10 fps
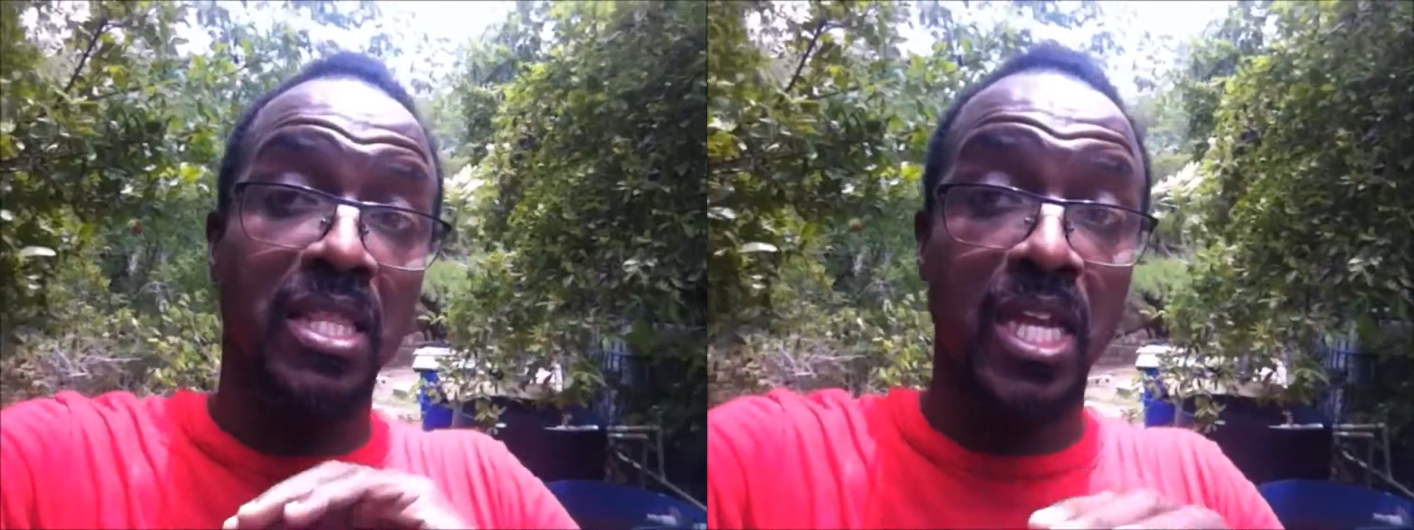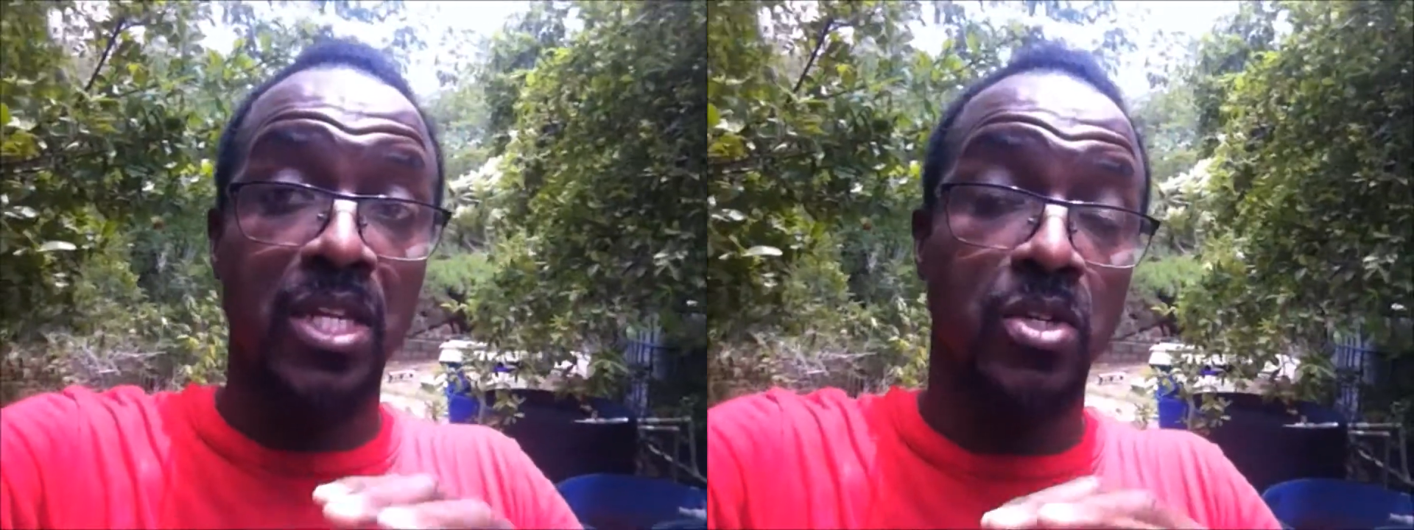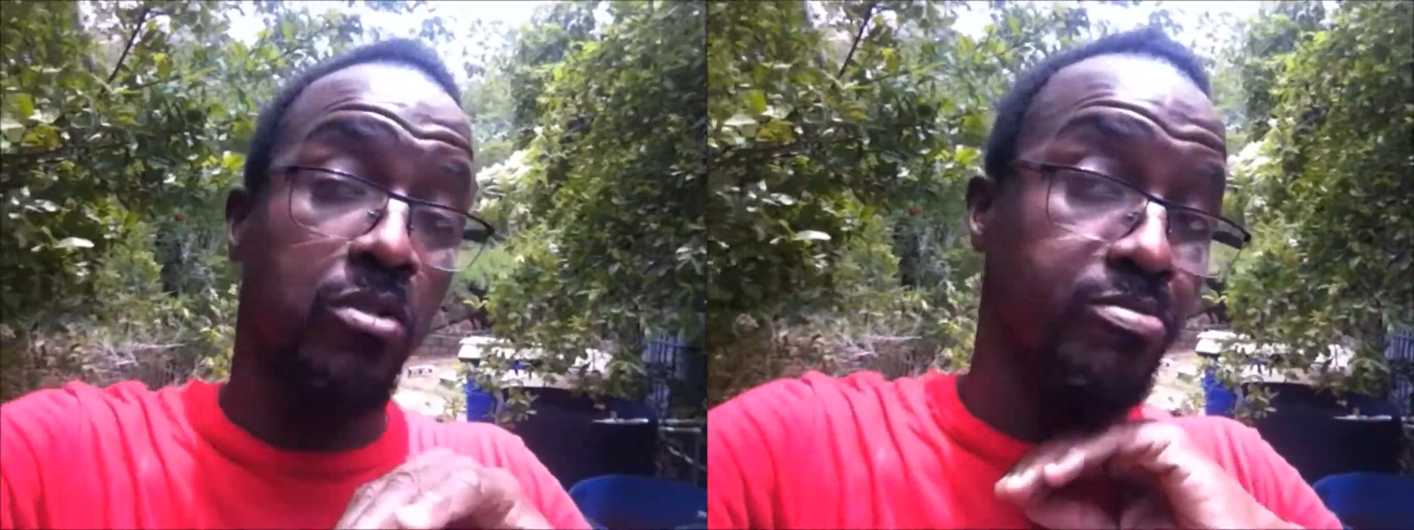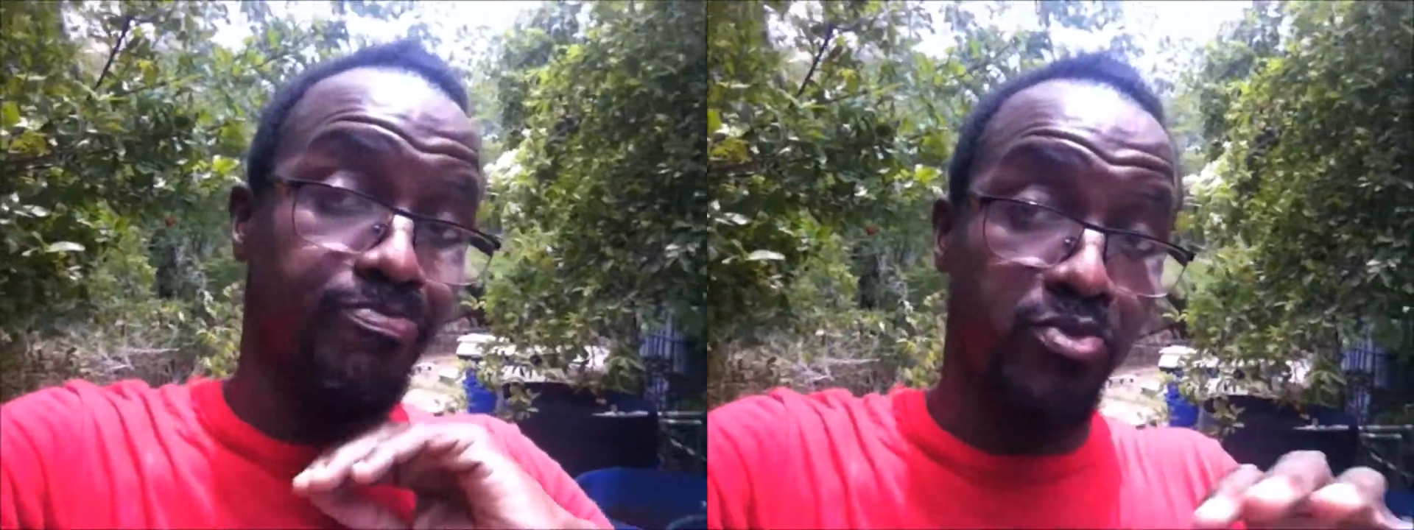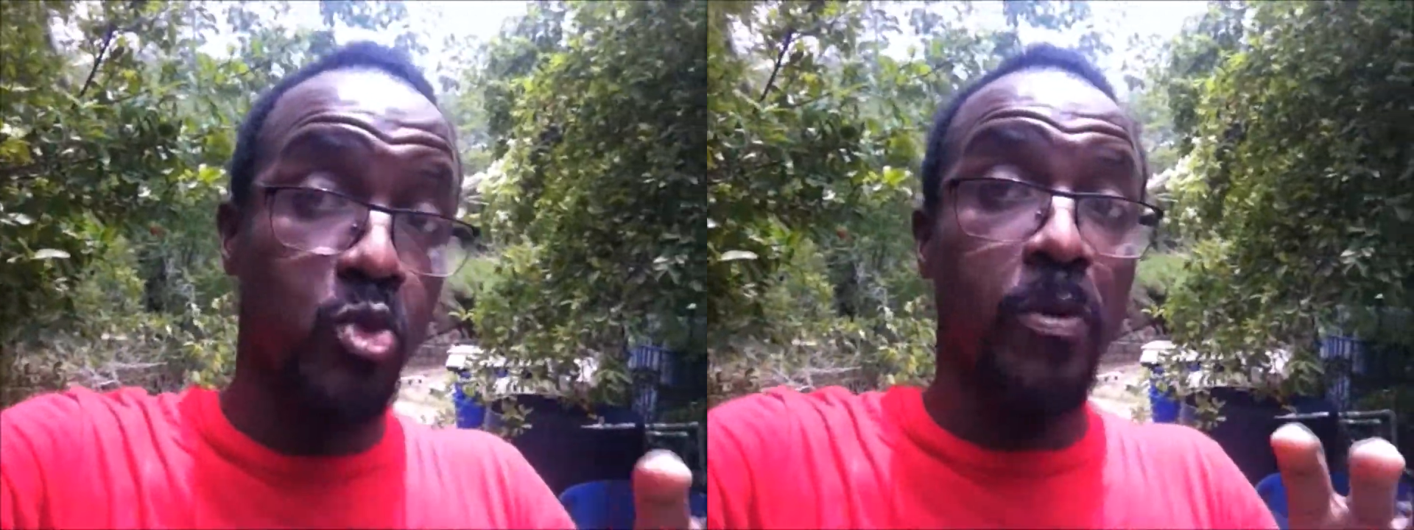Then you'll
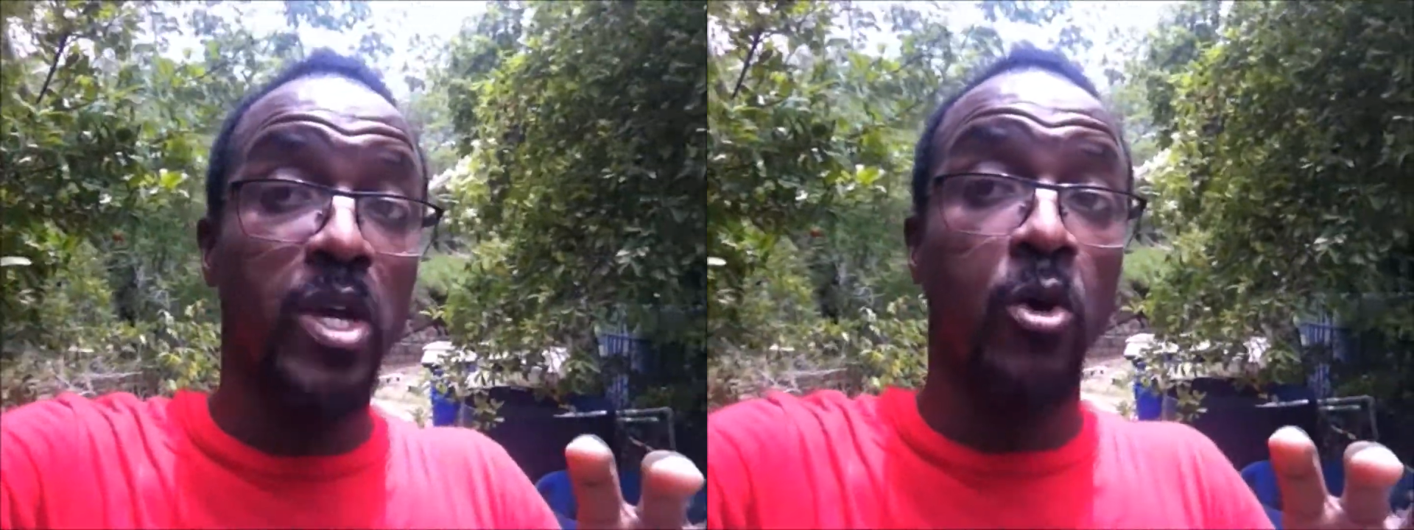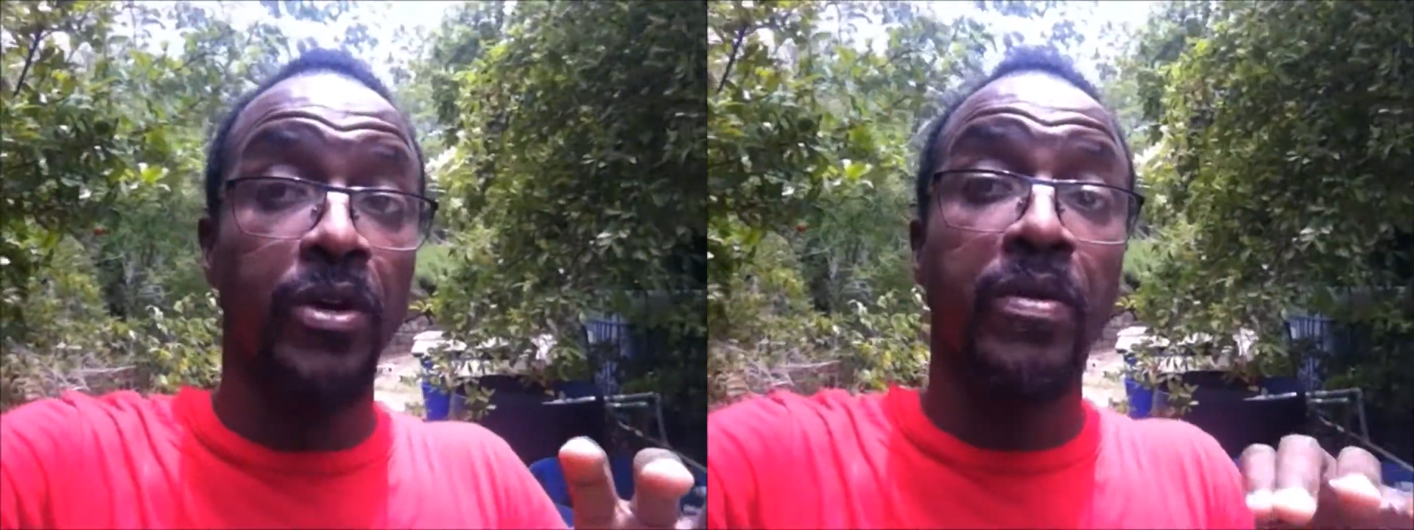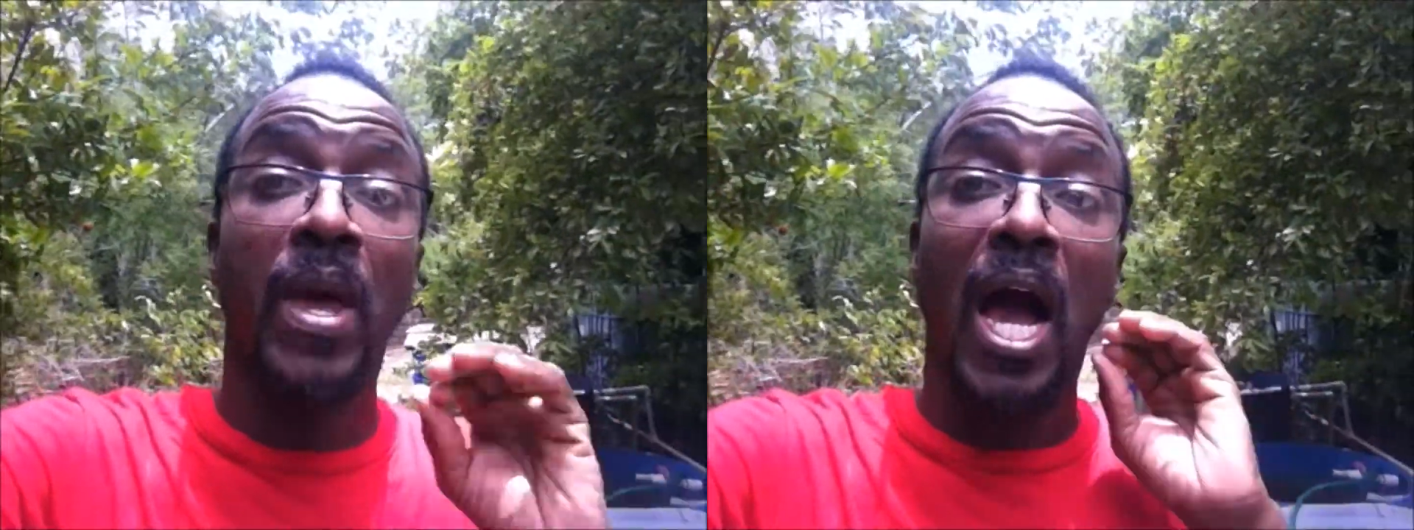be good